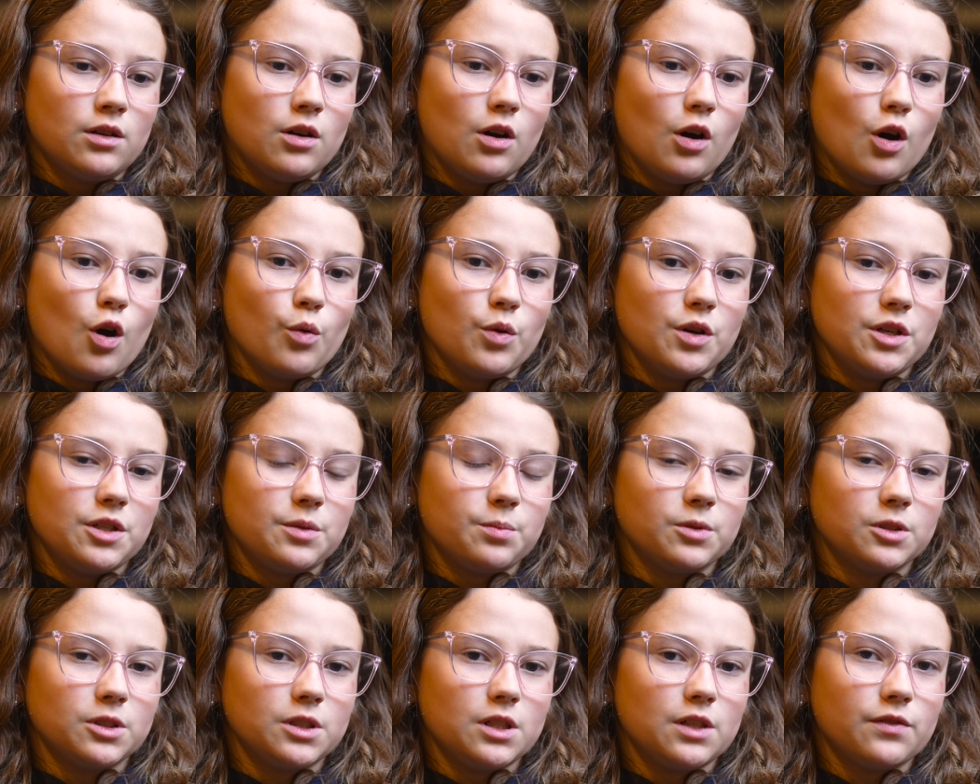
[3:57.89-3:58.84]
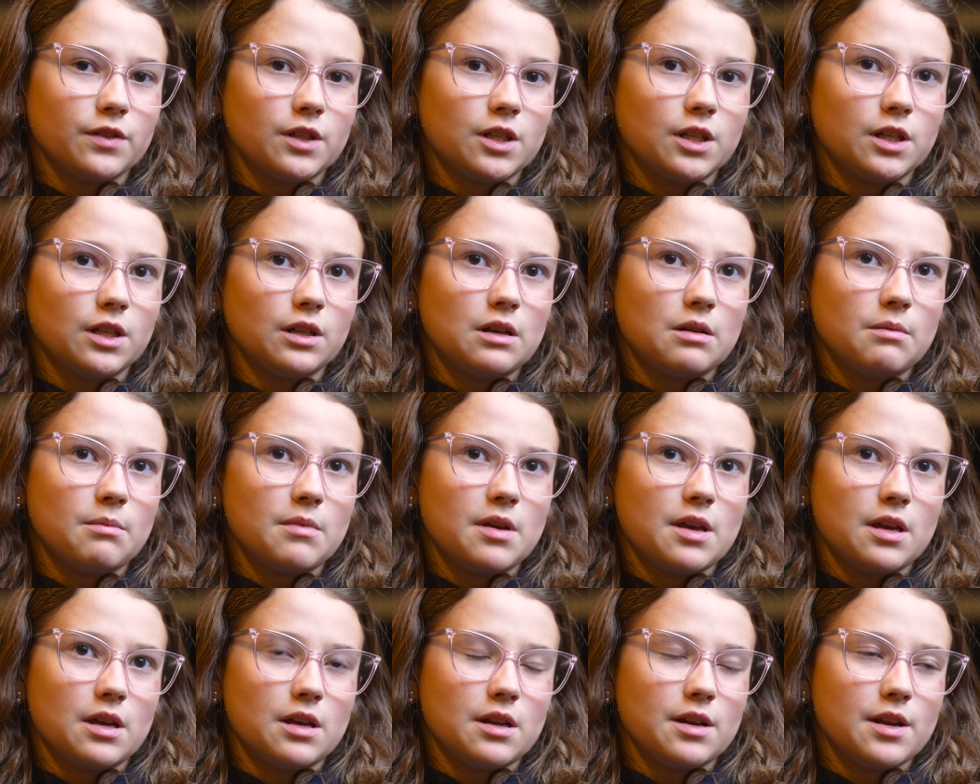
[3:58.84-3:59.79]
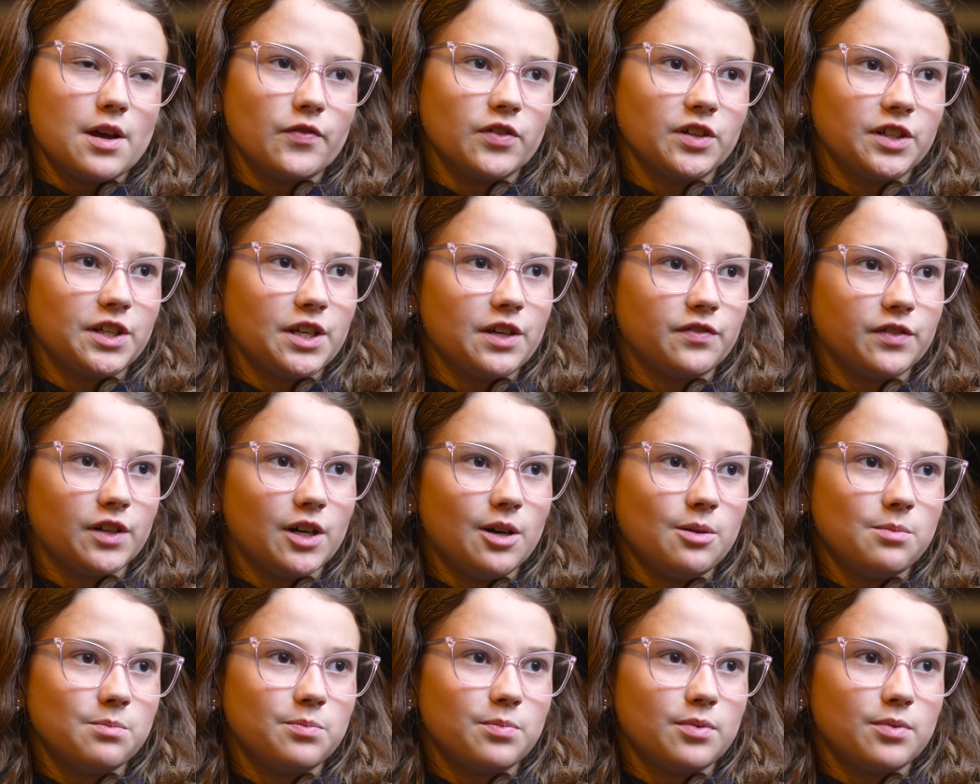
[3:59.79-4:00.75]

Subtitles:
always believe in Him and never give up.